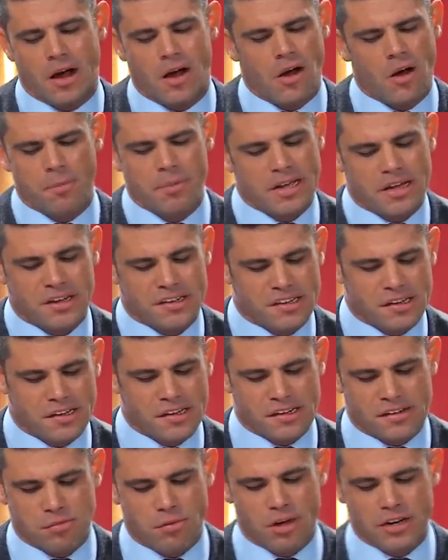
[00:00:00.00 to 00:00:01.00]
All because of
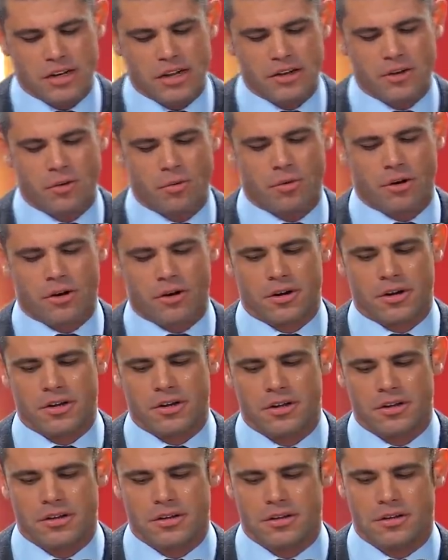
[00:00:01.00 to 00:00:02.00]
this one little word,
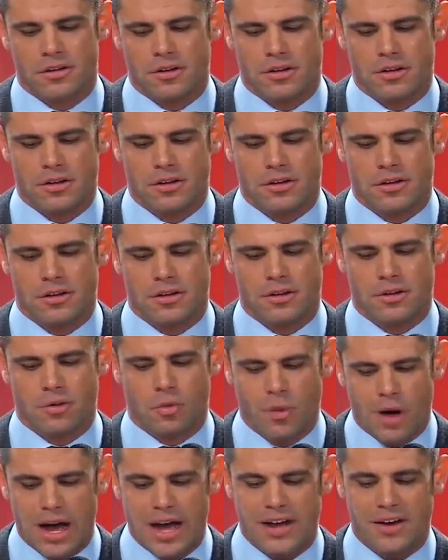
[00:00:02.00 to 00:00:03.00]

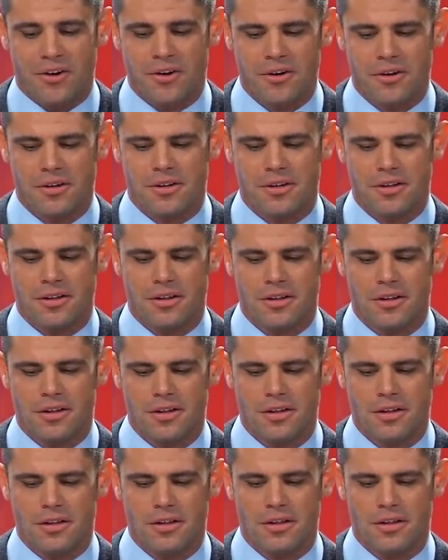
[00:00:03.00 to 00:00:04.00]
while.
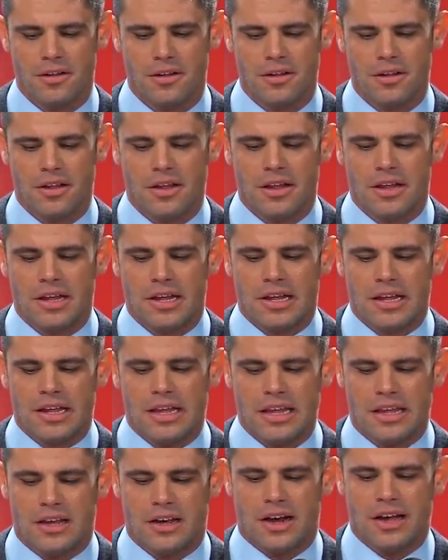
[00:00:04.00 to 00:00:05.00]

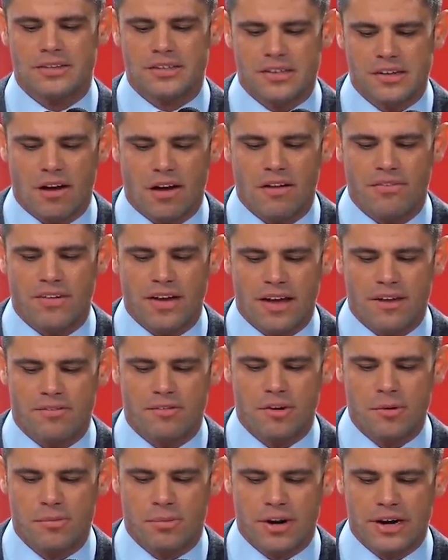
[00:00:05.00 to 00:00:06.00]
He cuts off
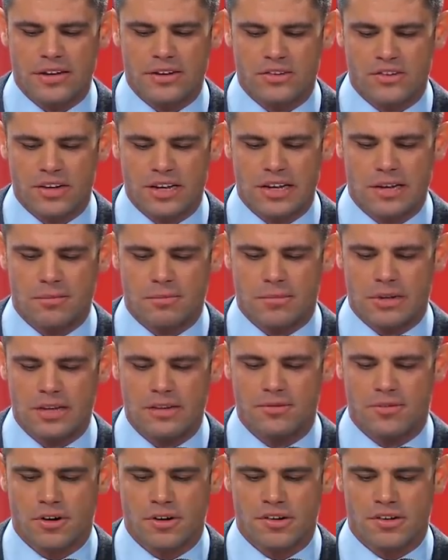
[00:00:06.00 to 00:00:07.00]
every branch in
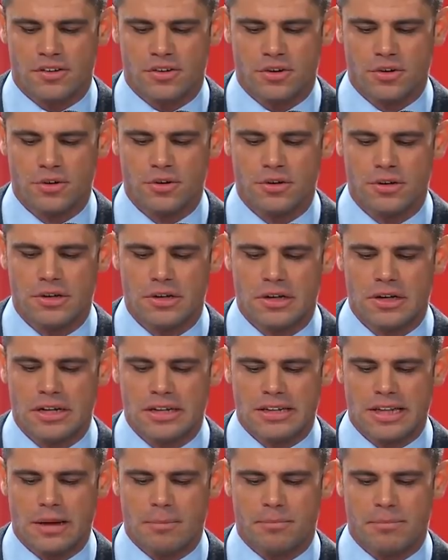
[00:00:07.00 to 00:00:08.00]
me, verse 2,
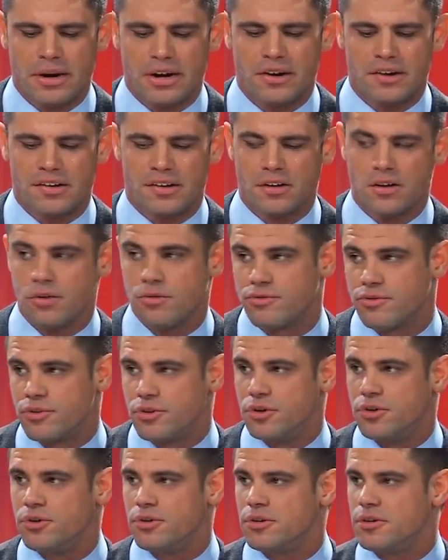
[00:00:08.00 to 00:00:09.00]
that bears no
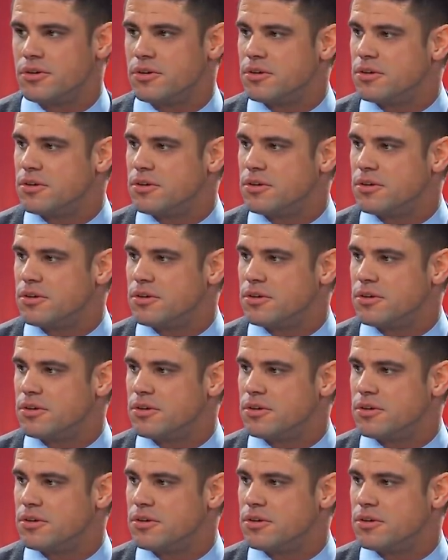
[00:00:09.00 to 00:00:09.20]
fruit.